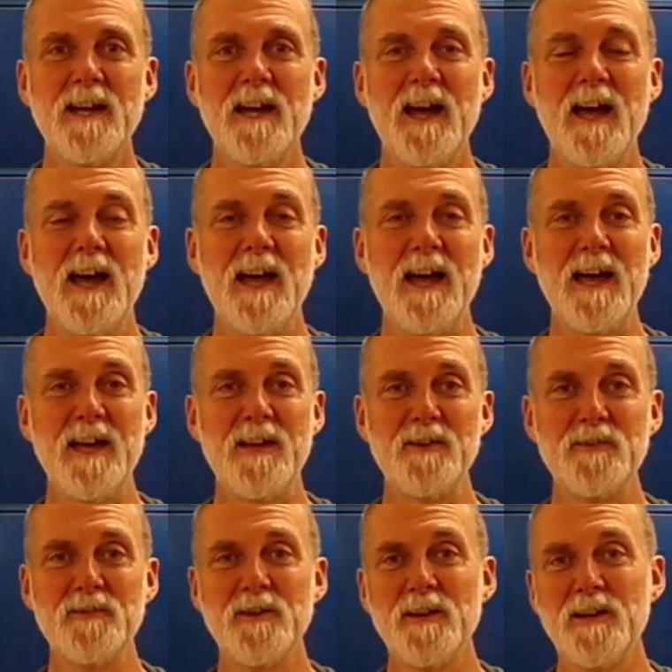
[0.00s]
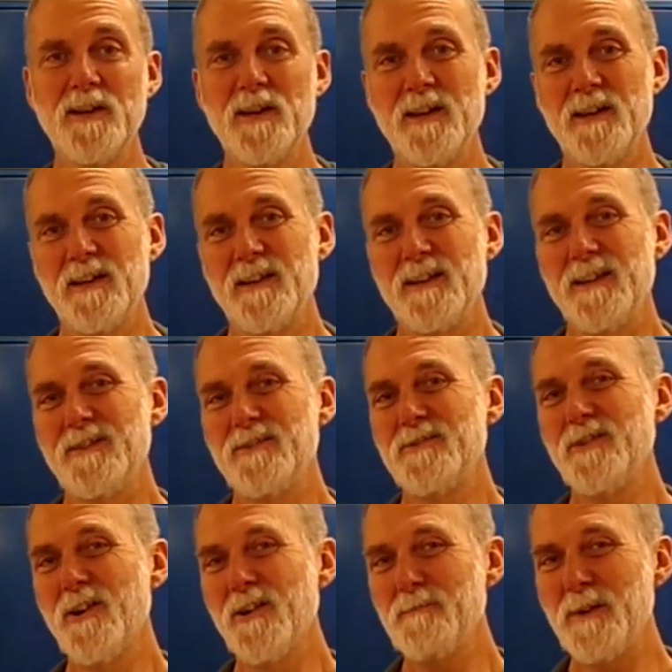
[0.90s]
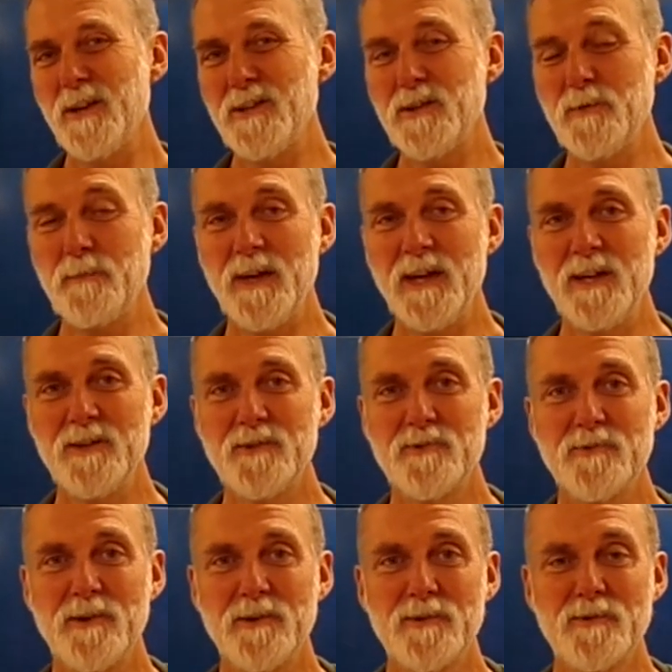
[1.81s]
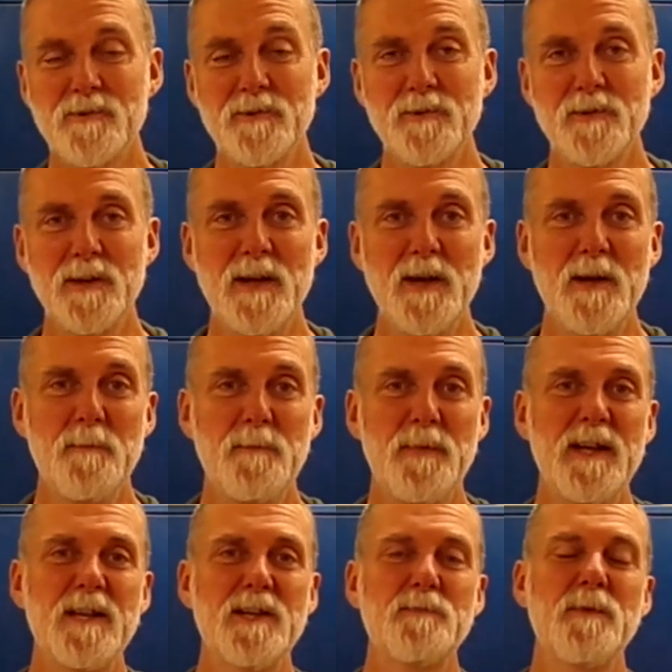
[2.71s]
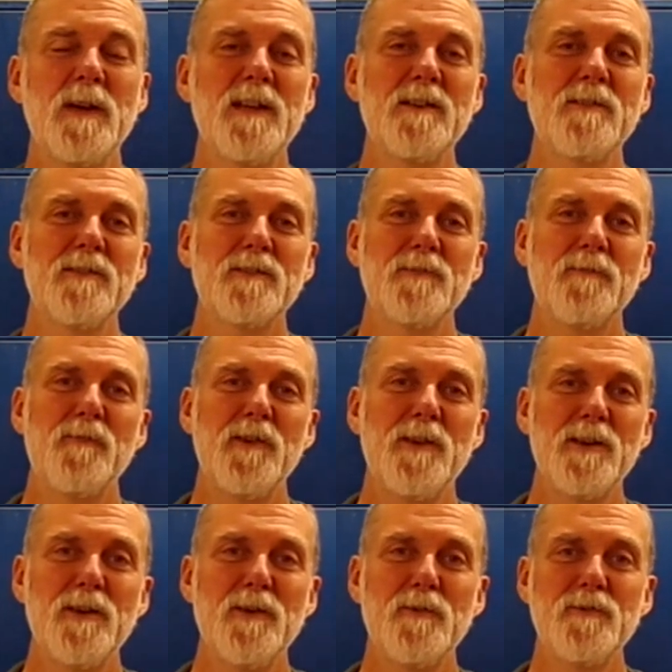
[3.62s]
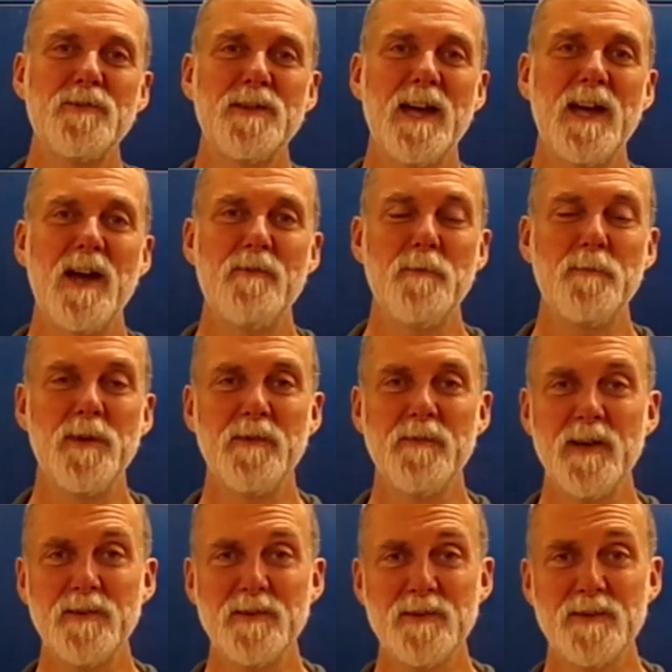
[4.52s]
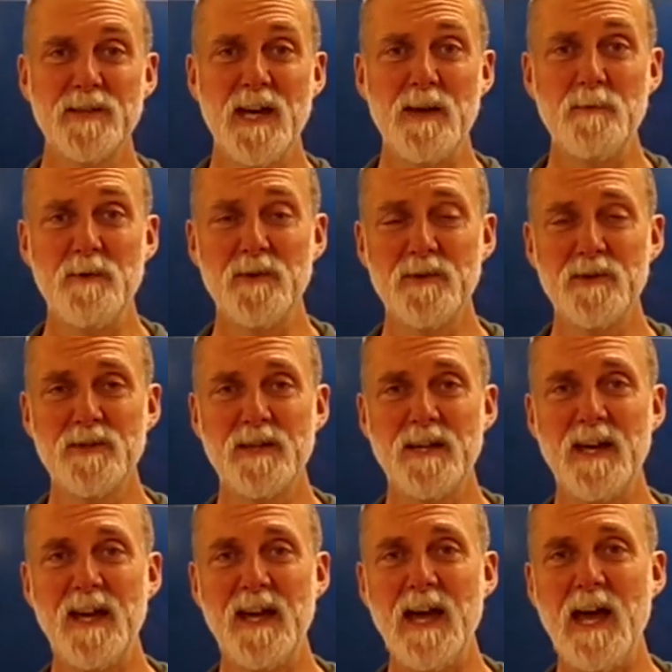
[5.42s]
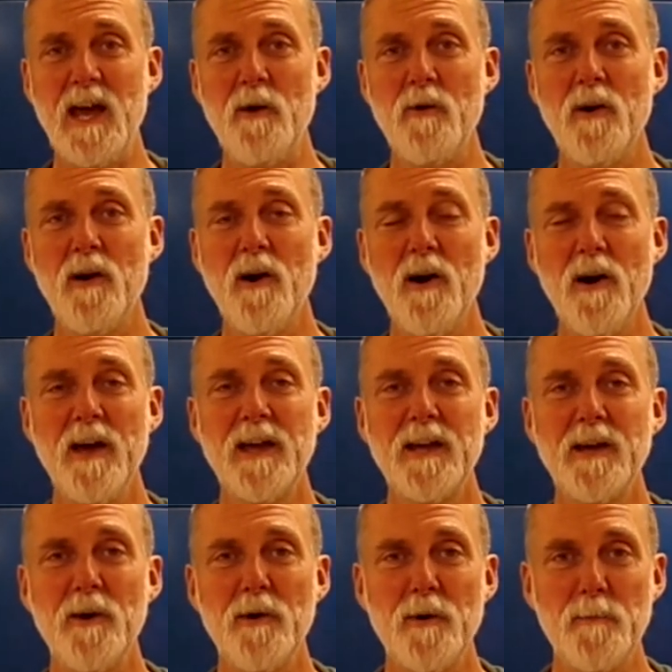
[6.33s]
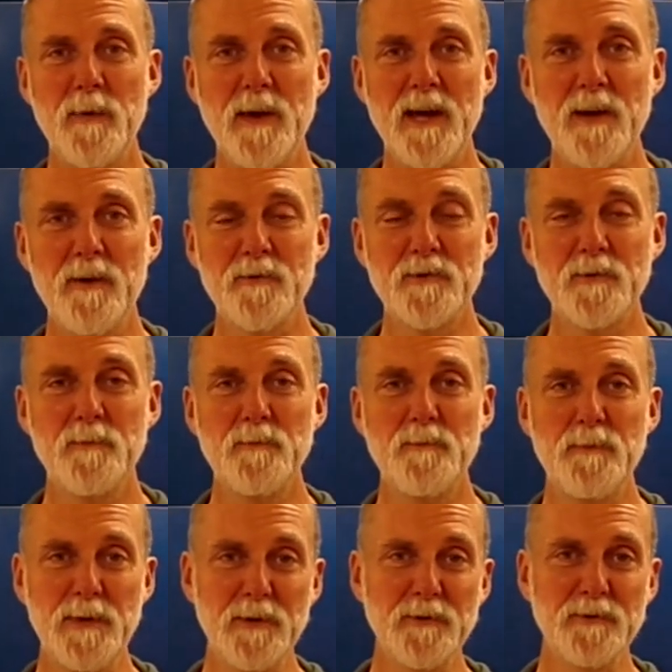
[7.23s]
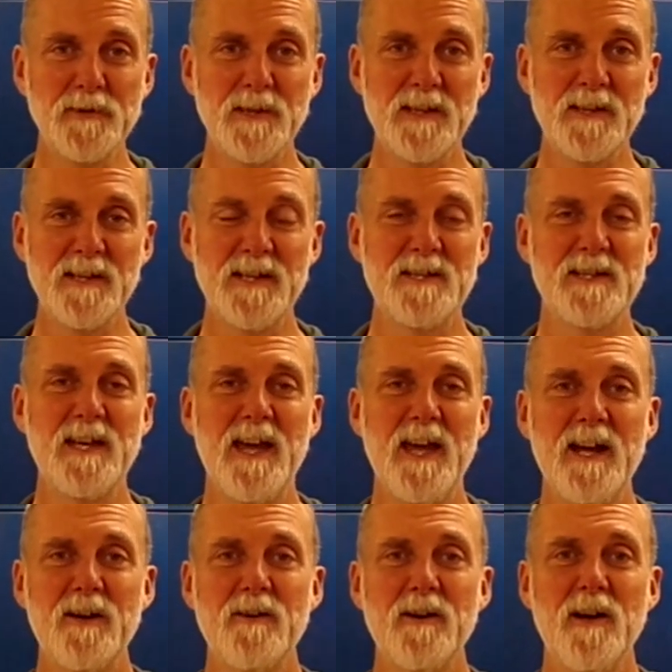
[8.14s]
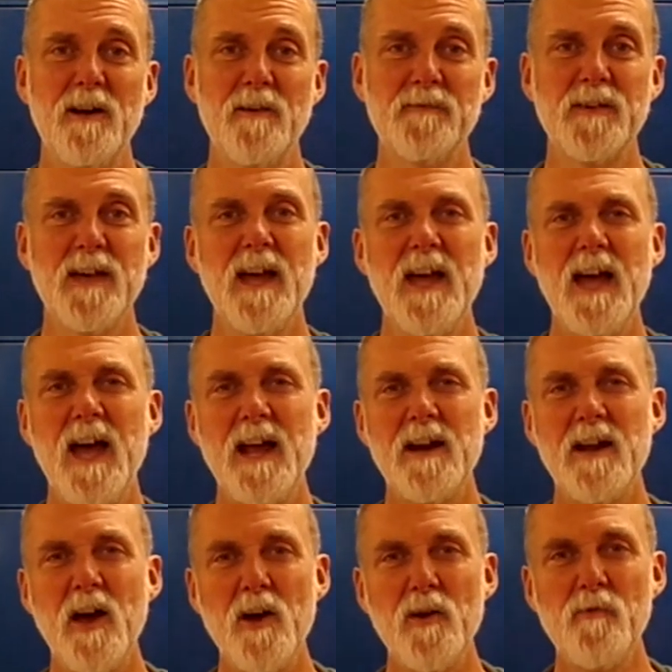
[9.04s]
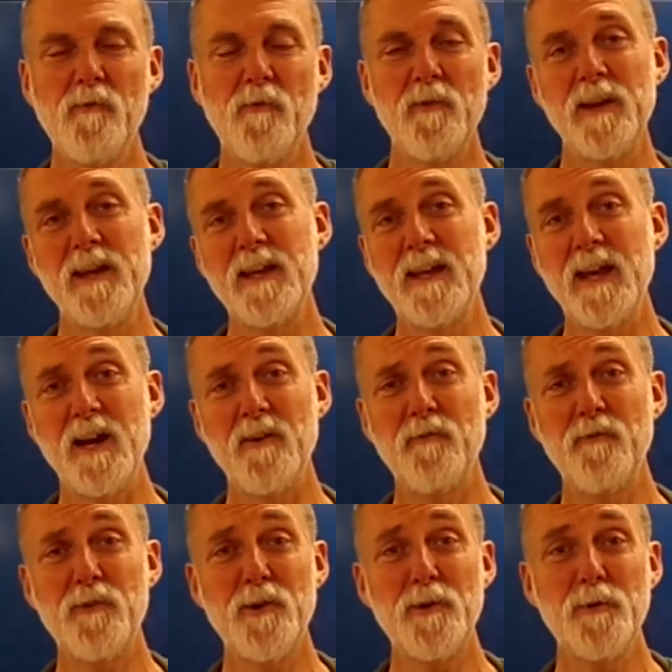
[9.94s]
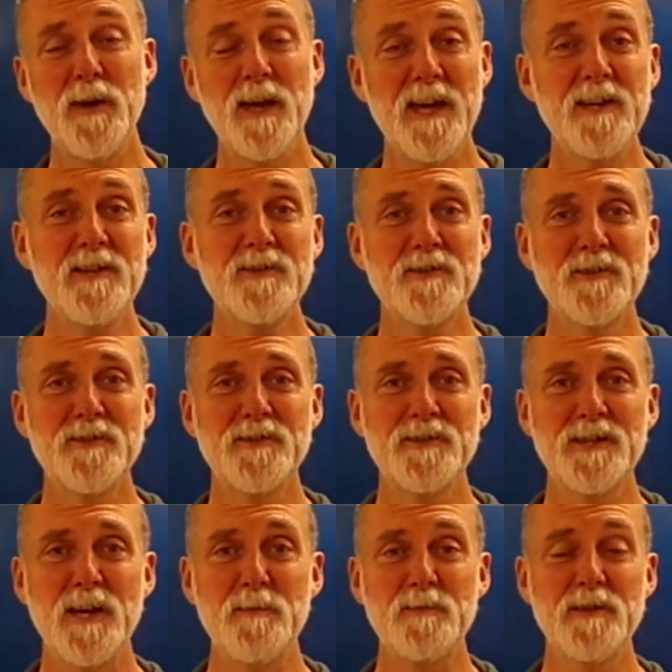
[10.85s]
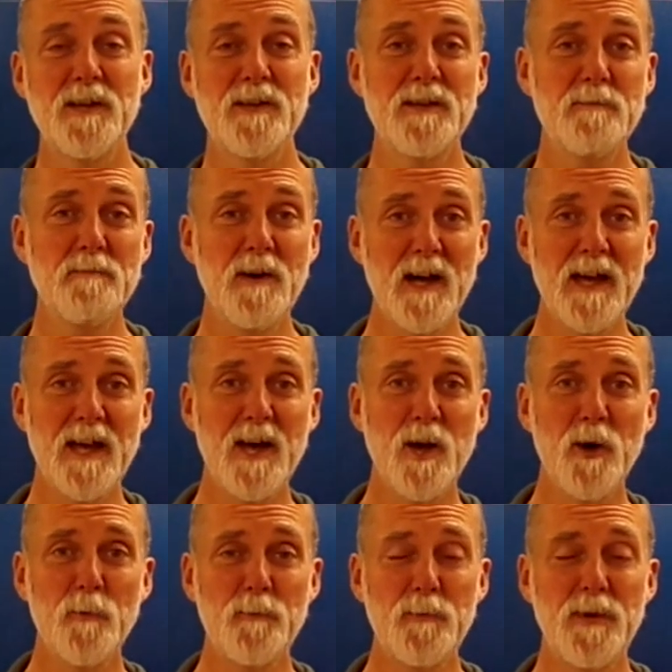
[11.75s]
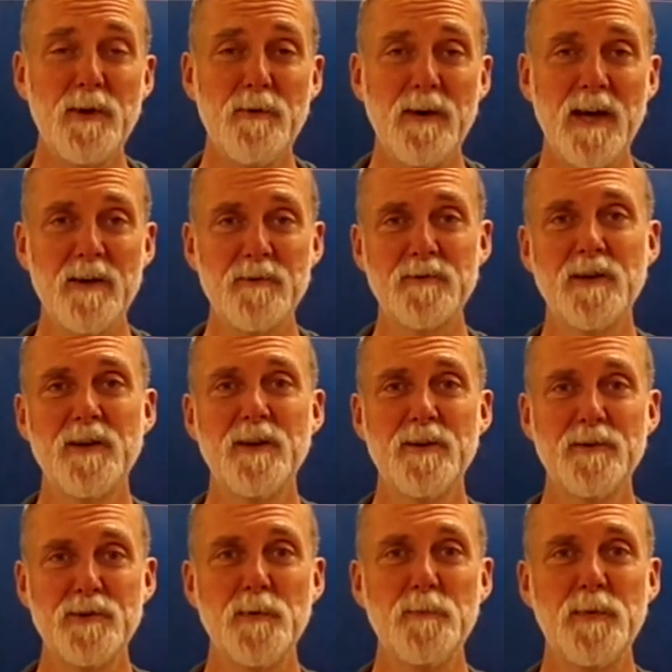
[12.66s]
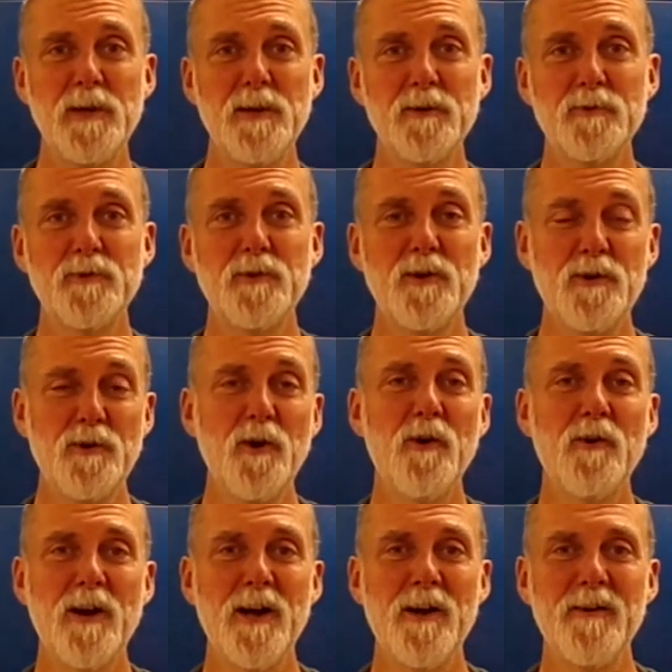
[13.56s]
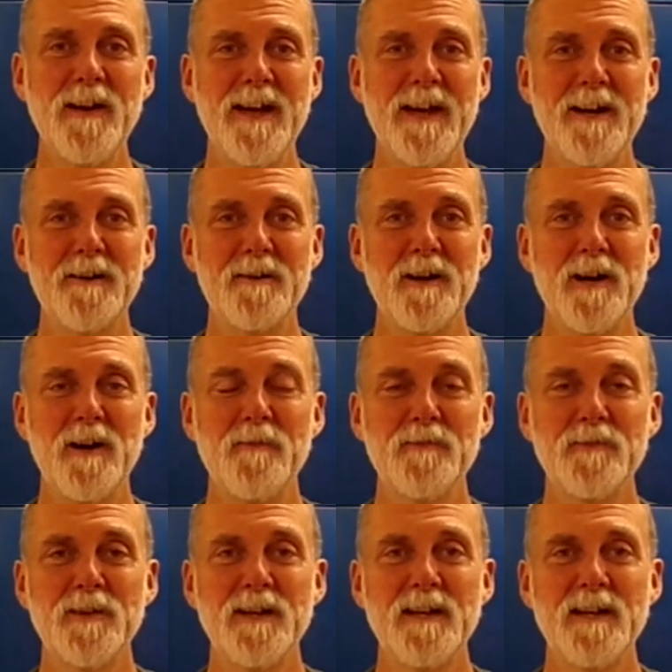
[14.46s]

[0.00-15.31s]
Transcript: and it's not meant to be instructional, but it's meant for you to have a bit of entertainment seeing how I go about building this aircraft and hopefully get a few hints and tips that might help you out to build your own aircraft.